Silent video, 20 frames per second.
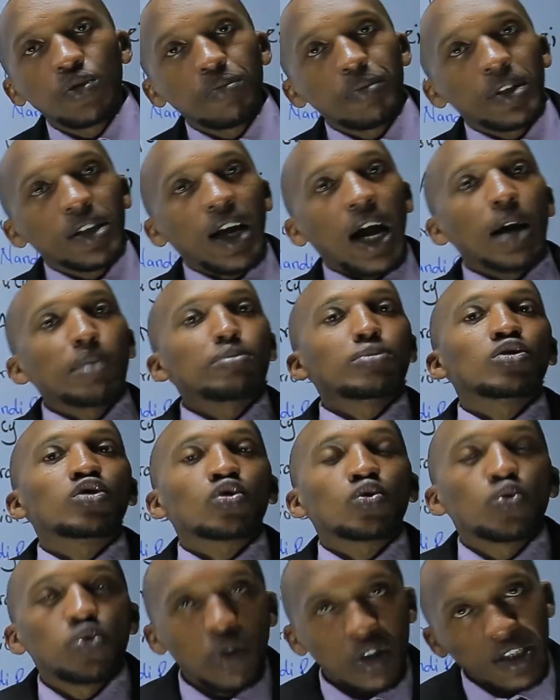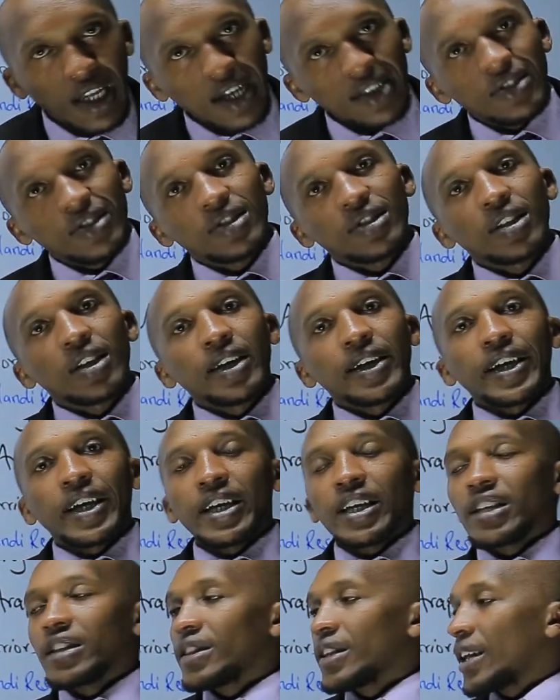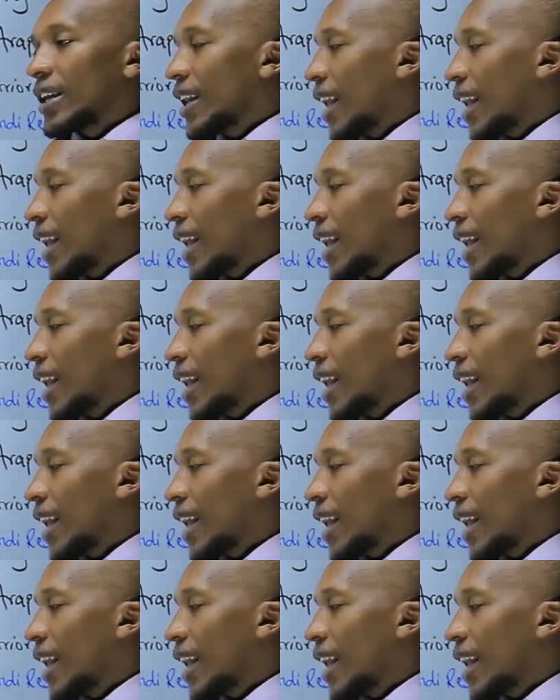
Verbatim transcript: to become squatters in the